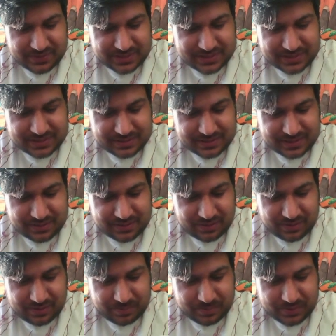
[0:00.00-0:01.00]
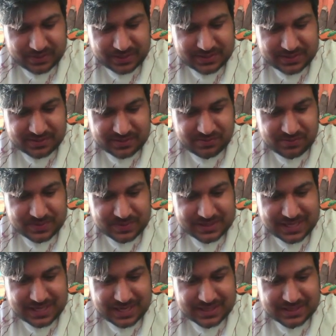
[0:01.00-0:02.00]
is it can't block itself from
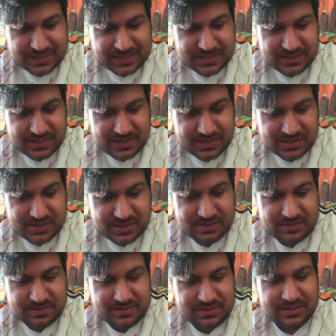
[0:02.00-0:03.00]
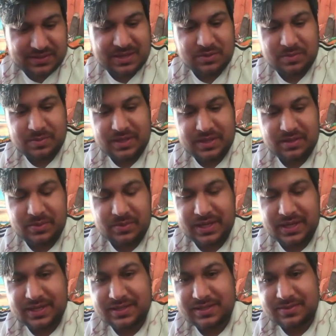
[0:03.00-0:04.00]
status condition, so that will be the
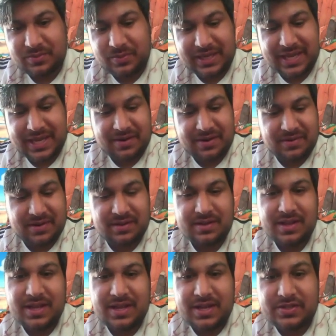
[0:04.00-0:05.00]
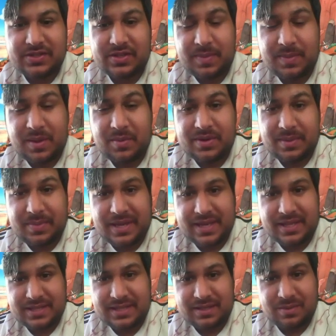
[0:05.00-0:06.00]
weak area. So you may want to
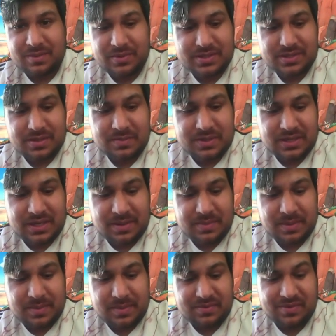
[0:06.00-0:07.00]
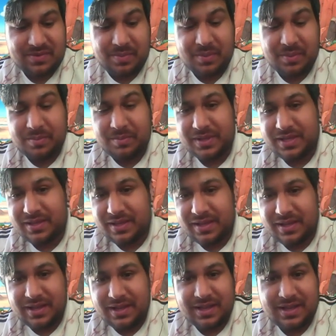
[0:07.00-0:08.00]
pair this up with someone like maybe a Rabombi.
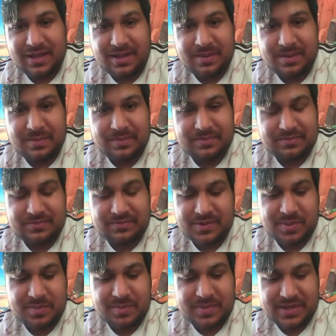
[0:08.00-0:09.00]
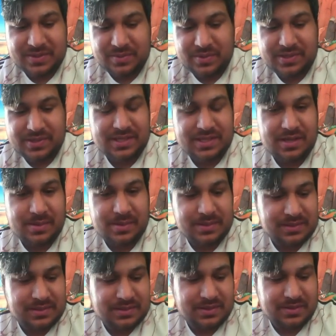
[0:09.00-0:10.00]
Rabombi as well is
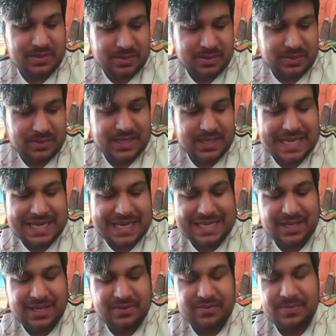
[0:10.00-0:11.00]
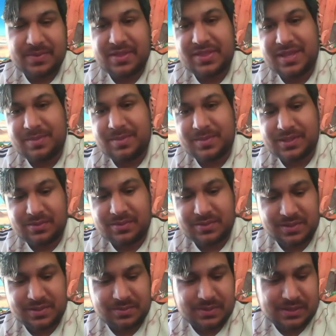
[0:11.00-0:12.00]
alone, so it will get that link from the theme
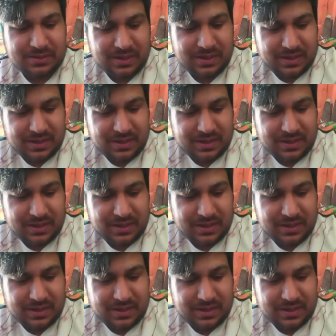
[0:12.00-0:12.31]
skills as well.